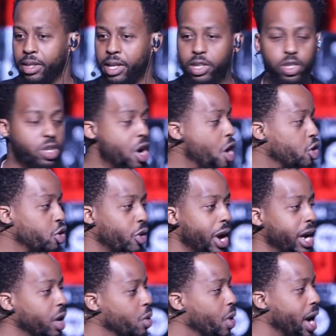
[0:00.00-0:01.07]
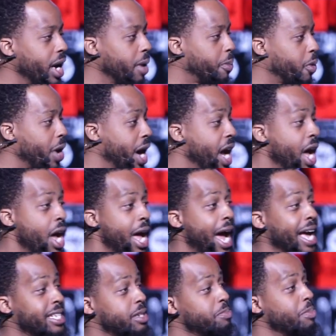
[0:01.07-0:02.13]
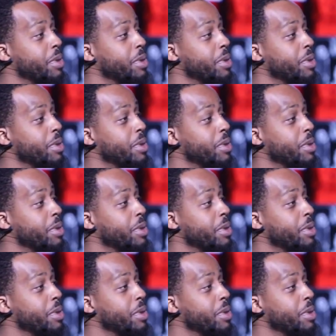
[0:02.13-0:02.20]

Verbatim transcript: There's no greater way to pray. As